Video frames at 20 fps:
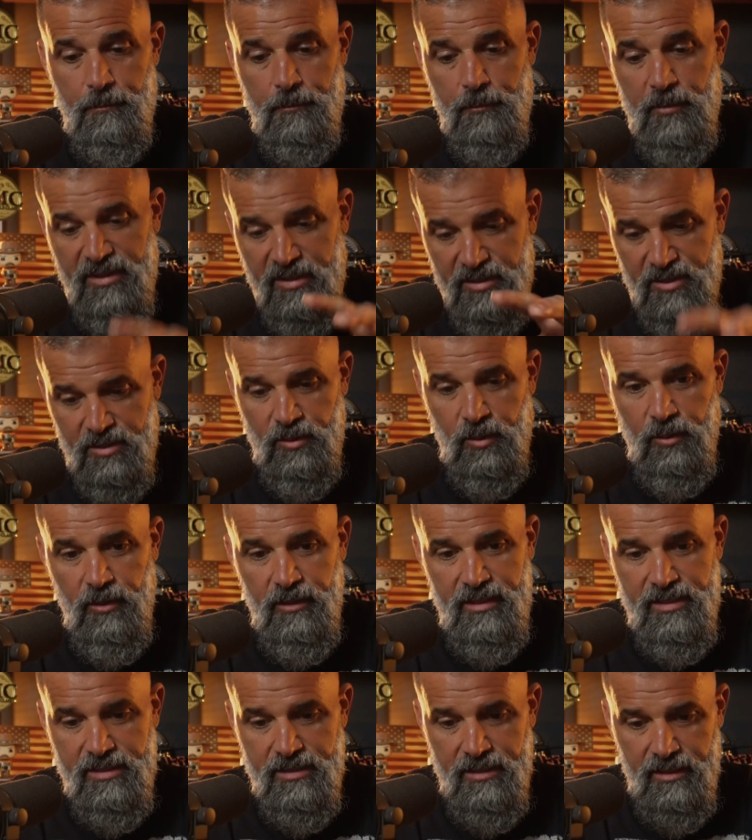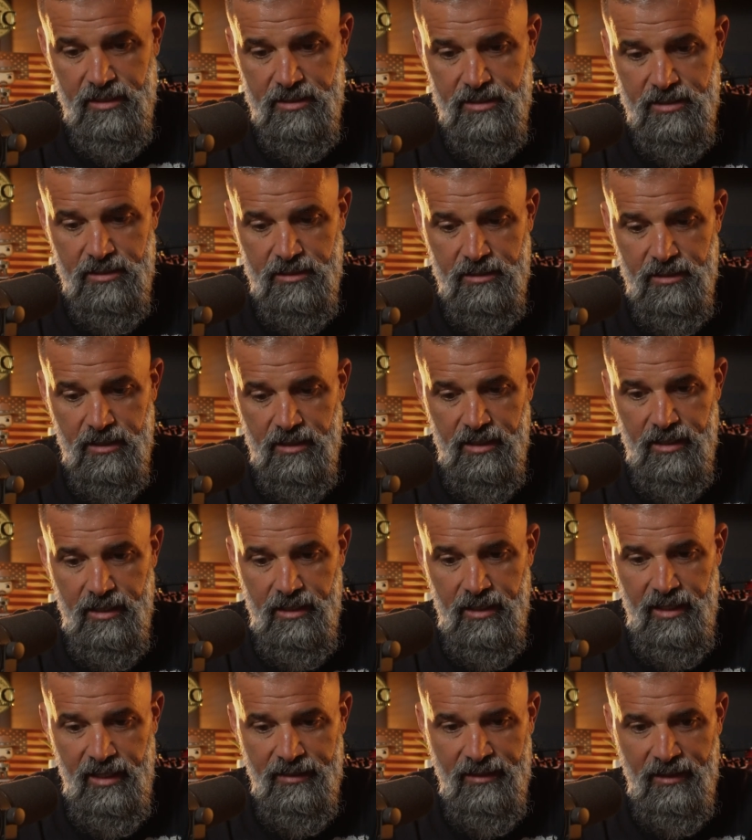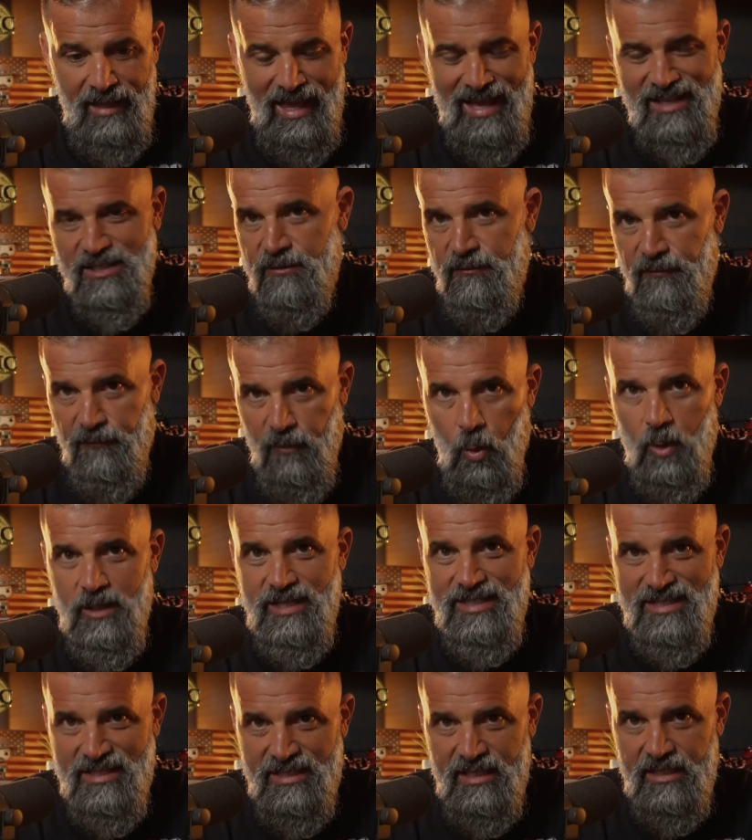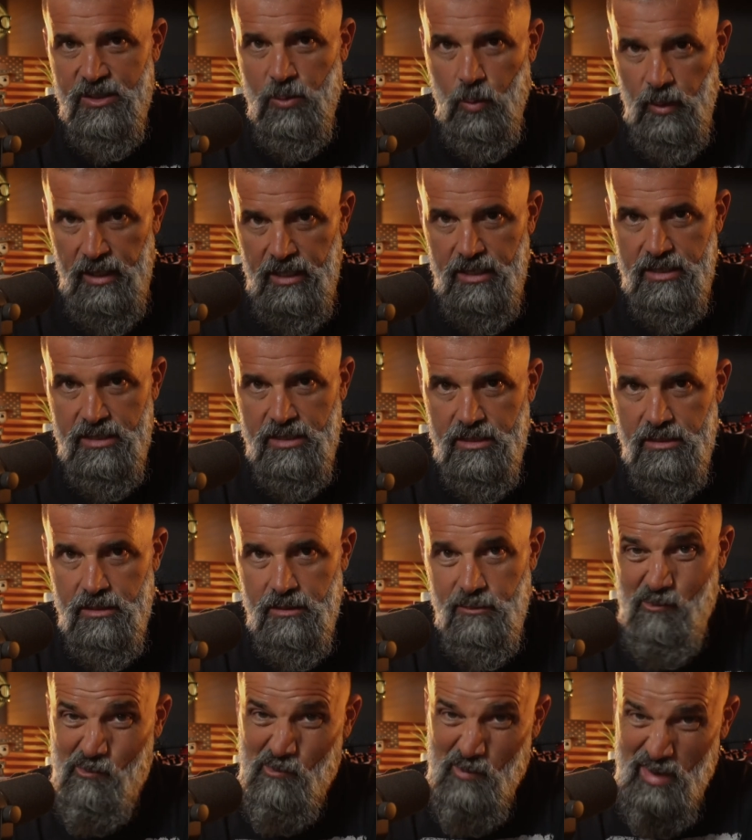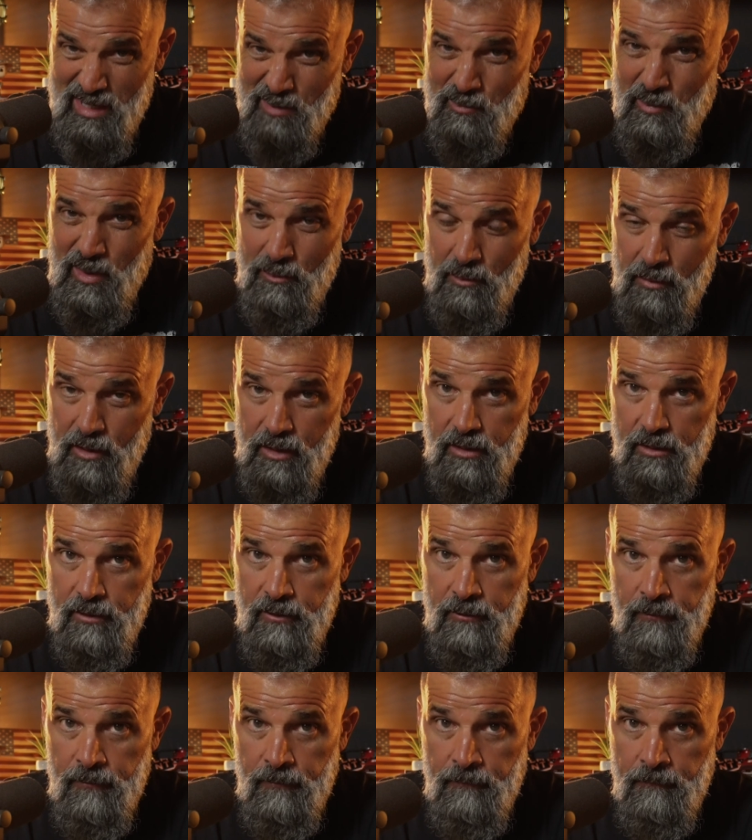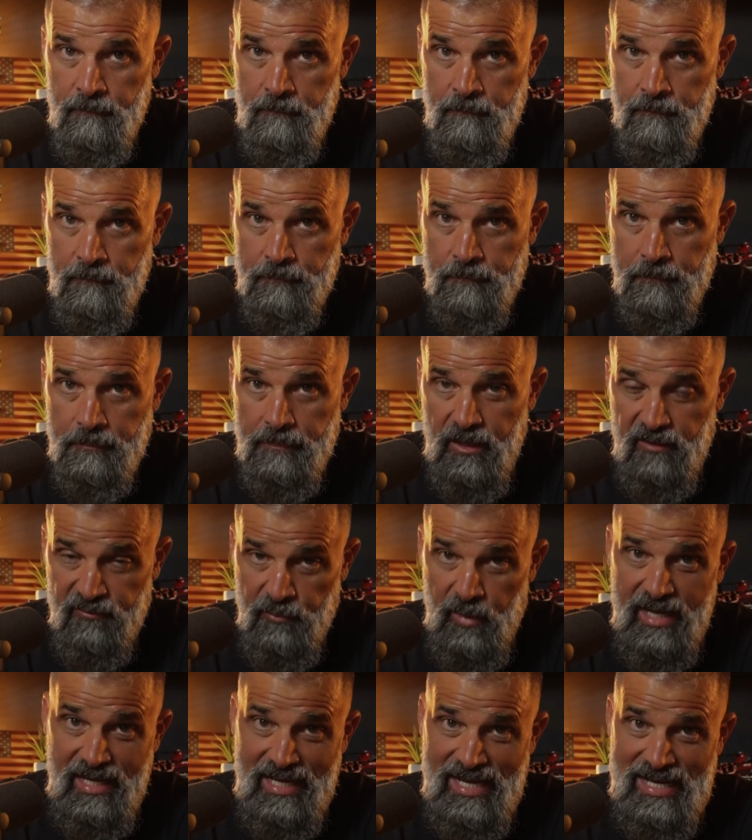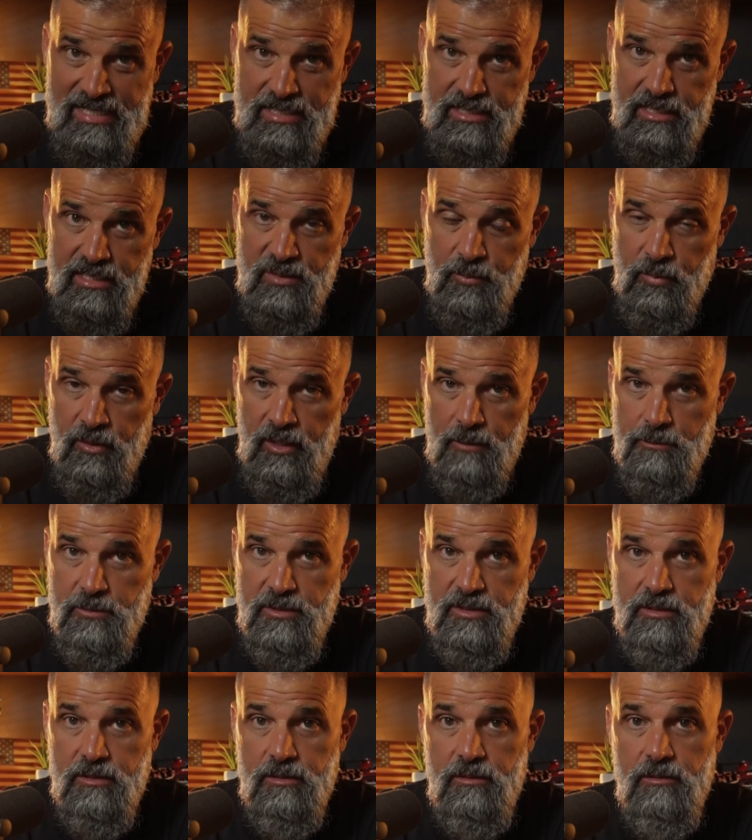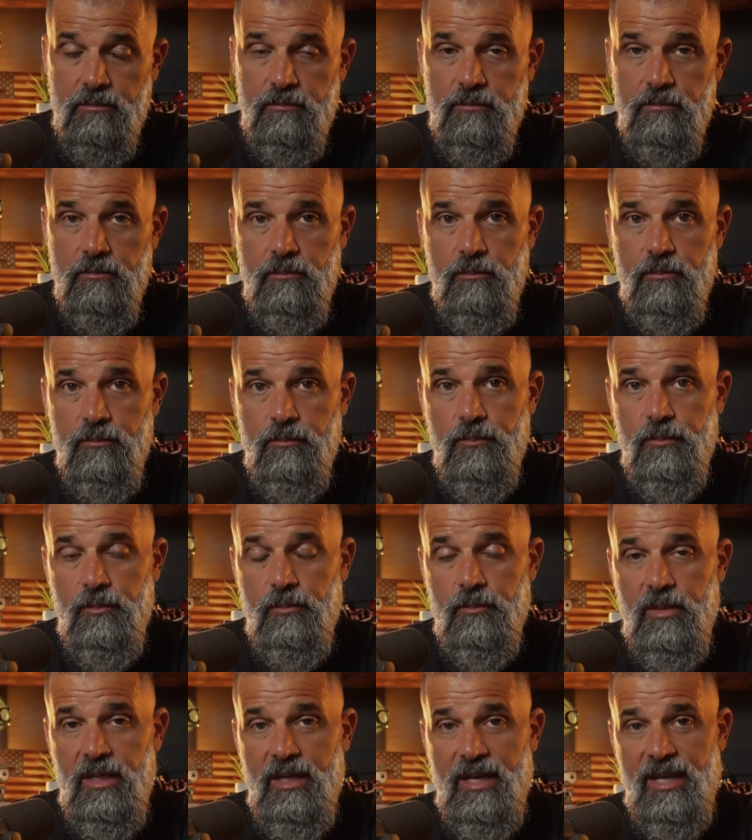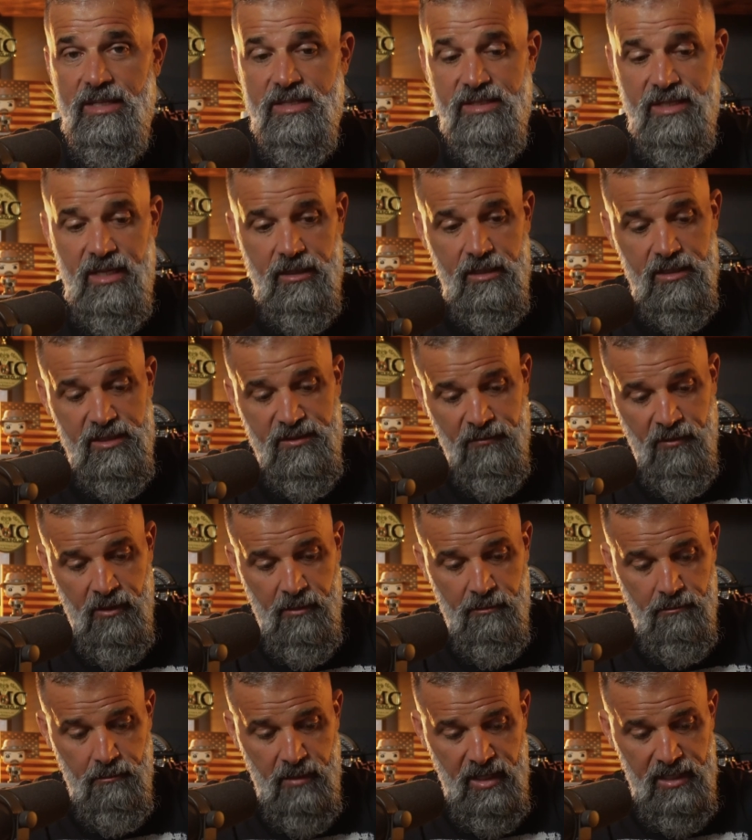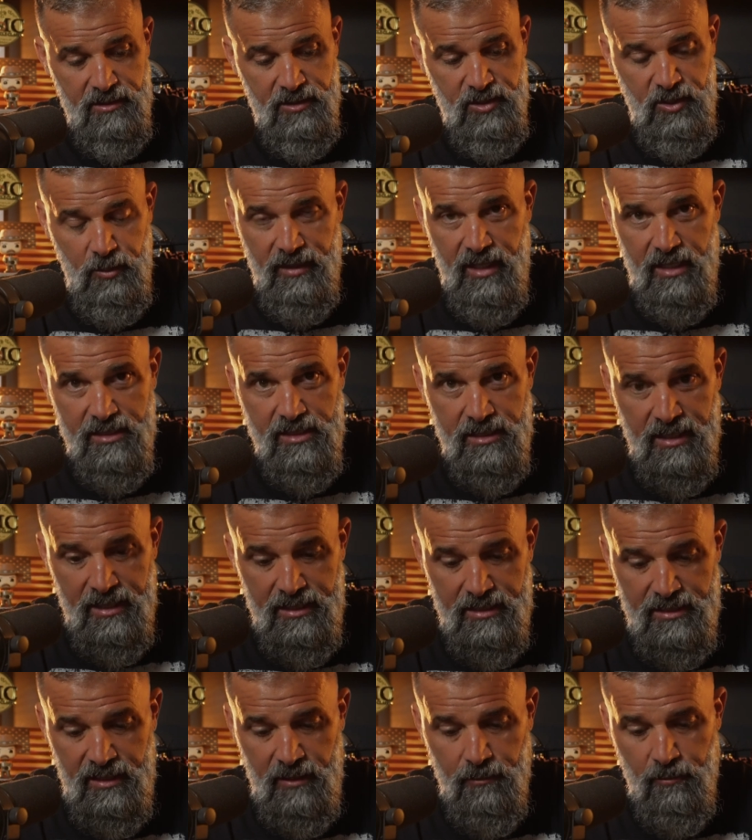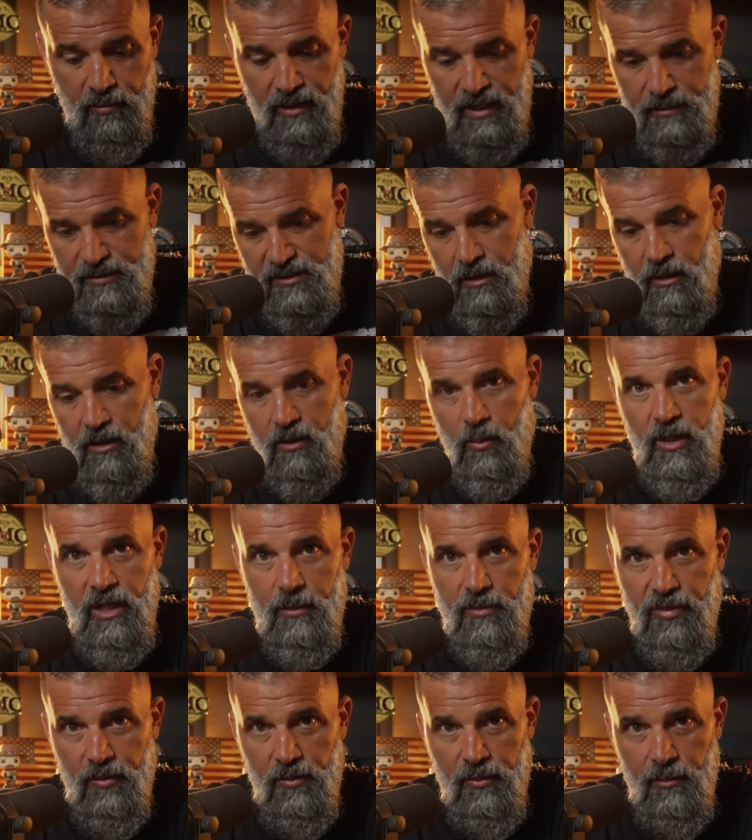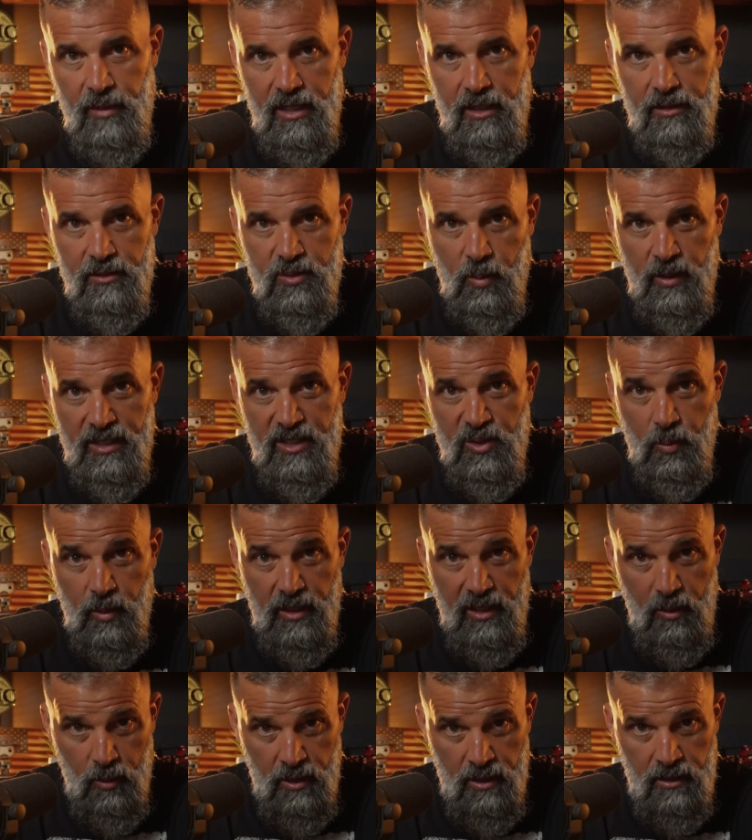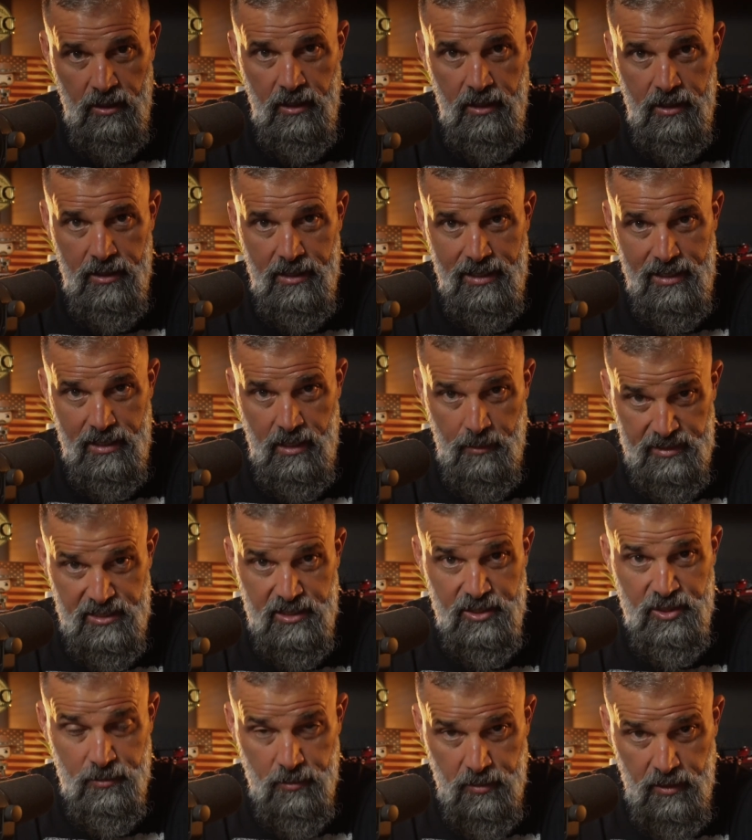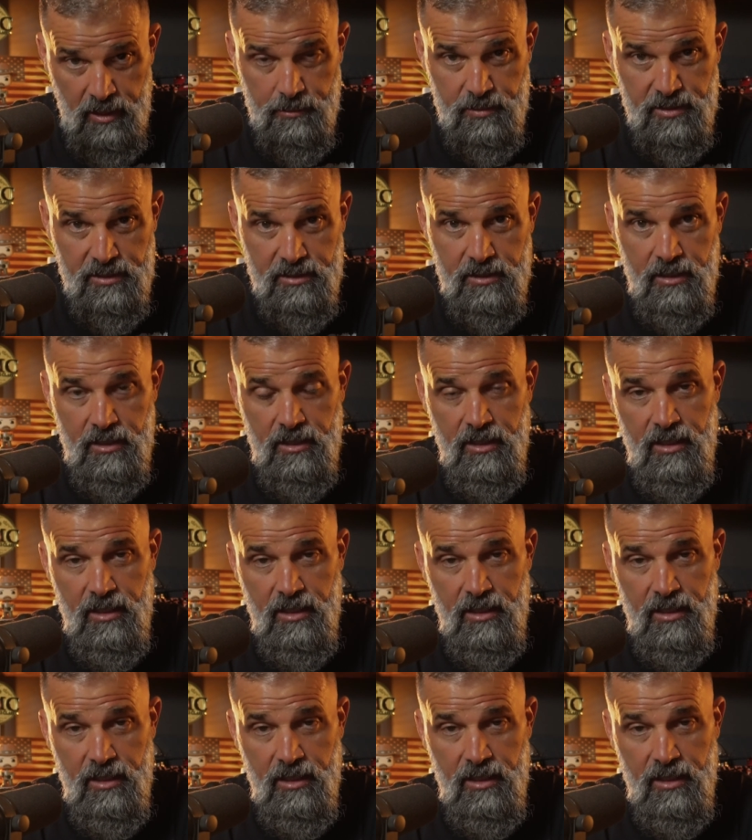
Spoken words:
But the story is this. In the last 4 to 6 weeks, minimum, of my contest preps, and I can say this from my 2019 preps all the way up through my 2021 competition preps,